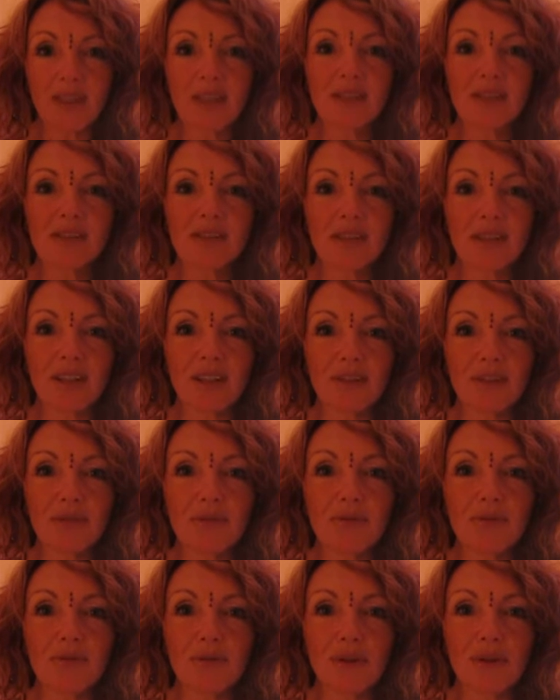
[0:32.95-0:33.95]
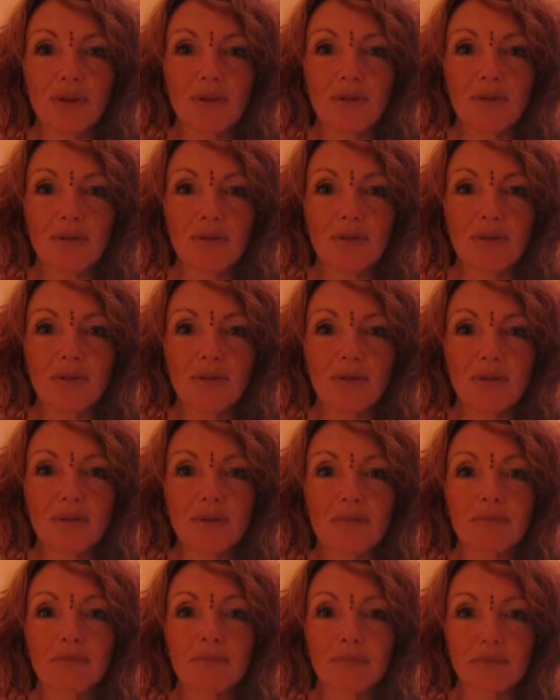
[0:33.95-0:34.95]
so that you know
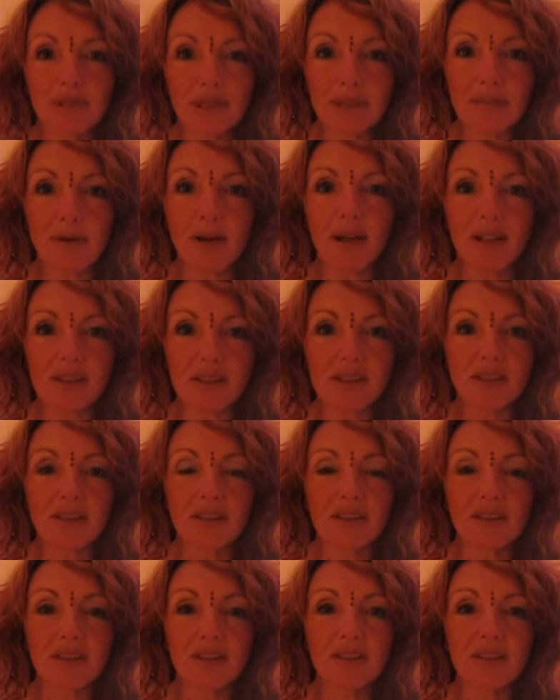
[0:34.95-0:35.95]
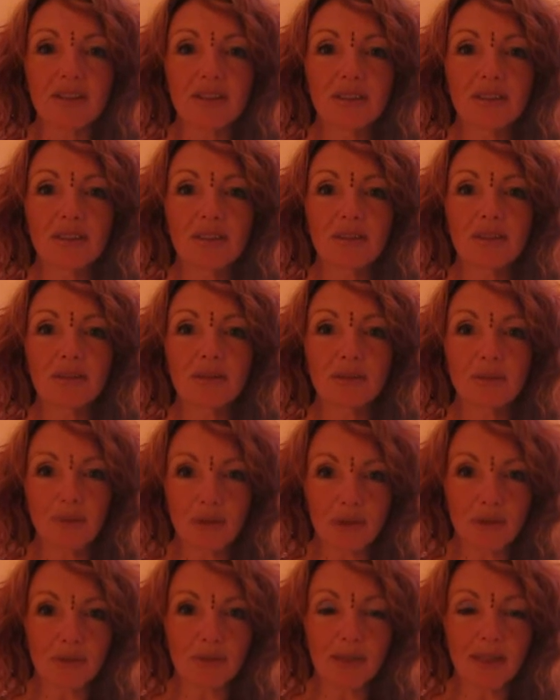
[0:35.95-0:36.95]
pretty much
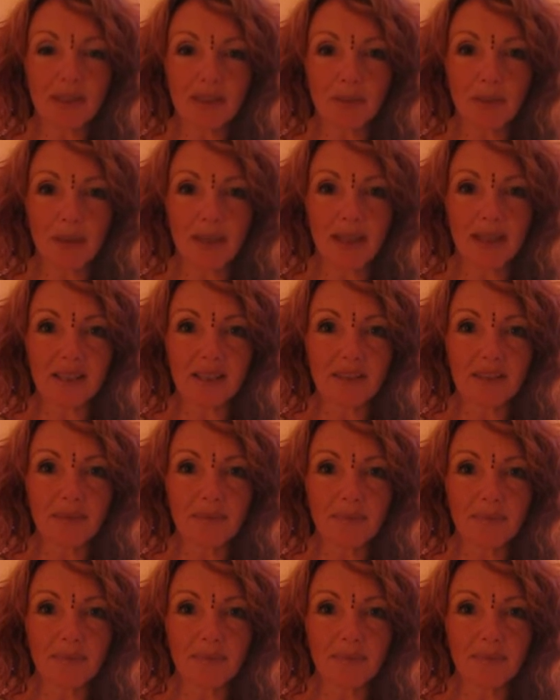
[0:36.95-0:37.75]
what to expect